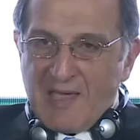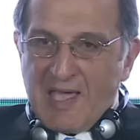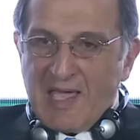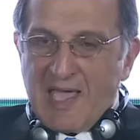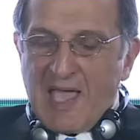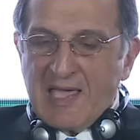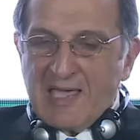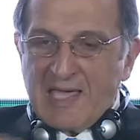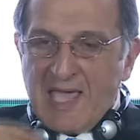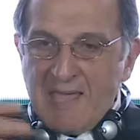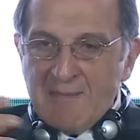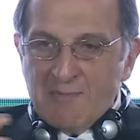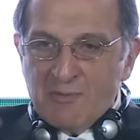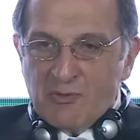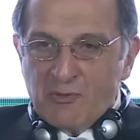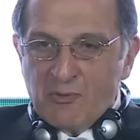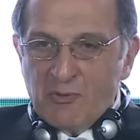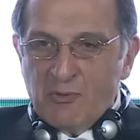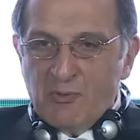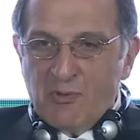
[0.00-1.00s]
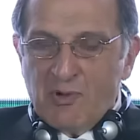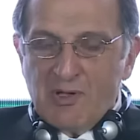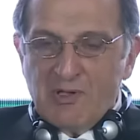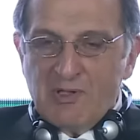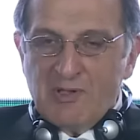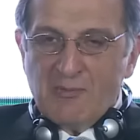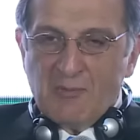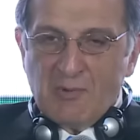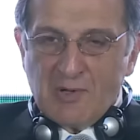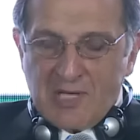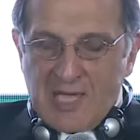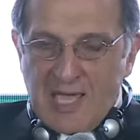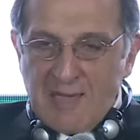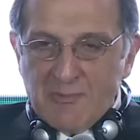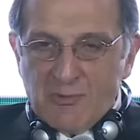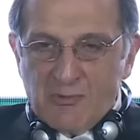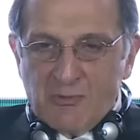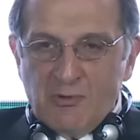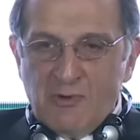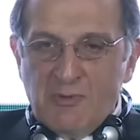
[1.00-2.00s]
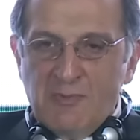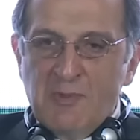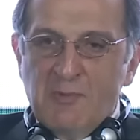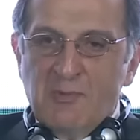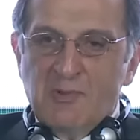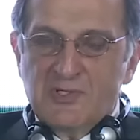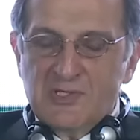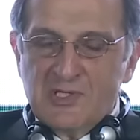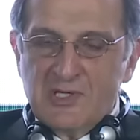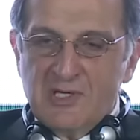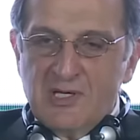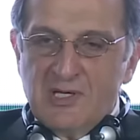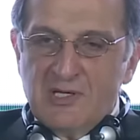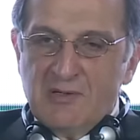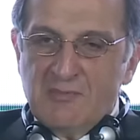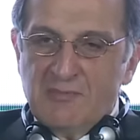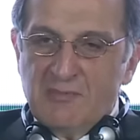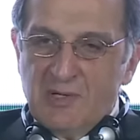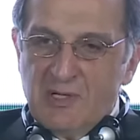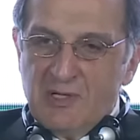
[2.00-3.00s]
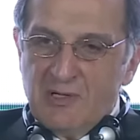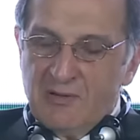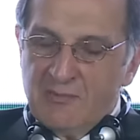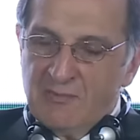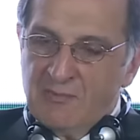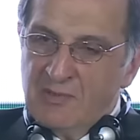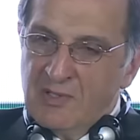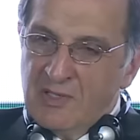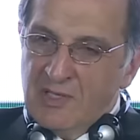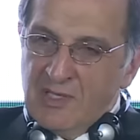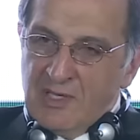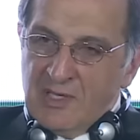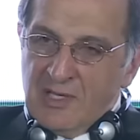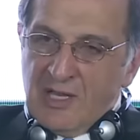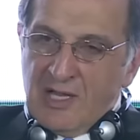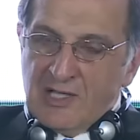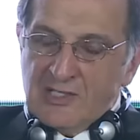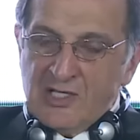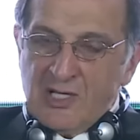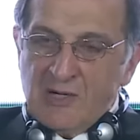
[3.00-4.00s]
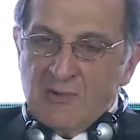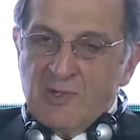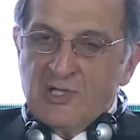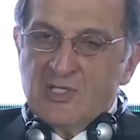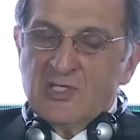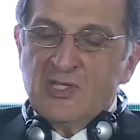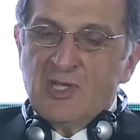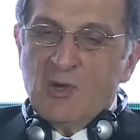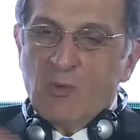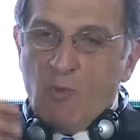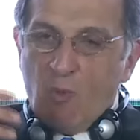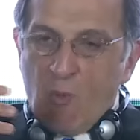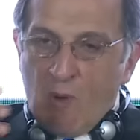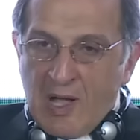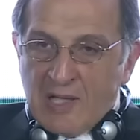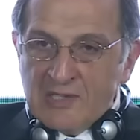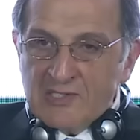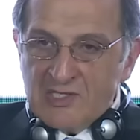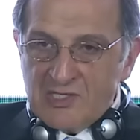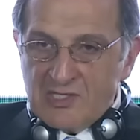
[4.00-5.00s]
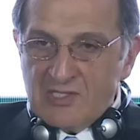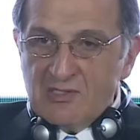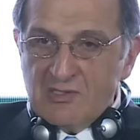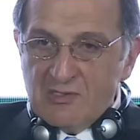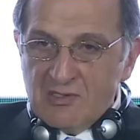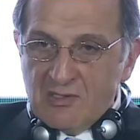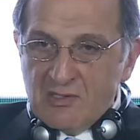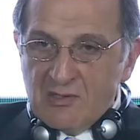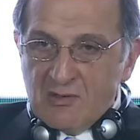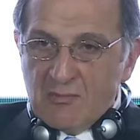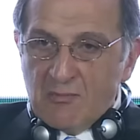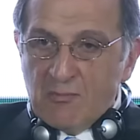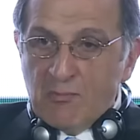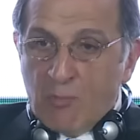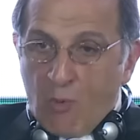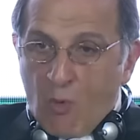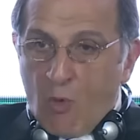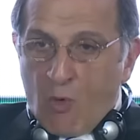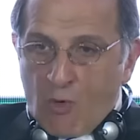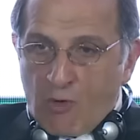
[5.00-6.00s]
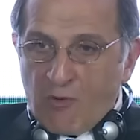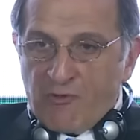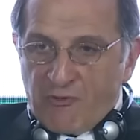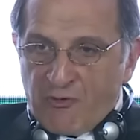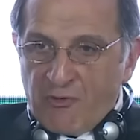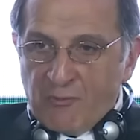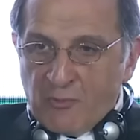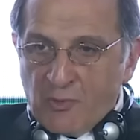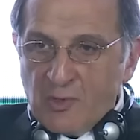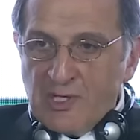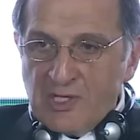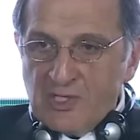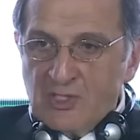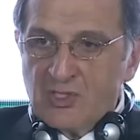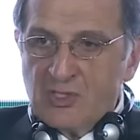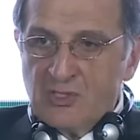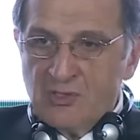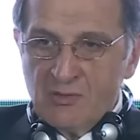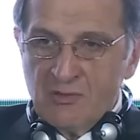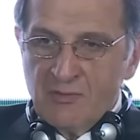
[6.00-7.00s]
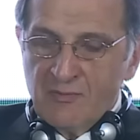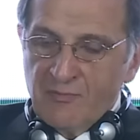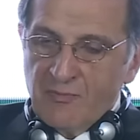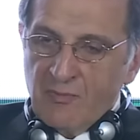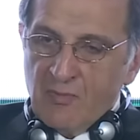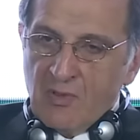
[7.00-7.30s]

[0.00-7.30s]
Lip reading: I came through, what came through to me was a generation that wants more from religion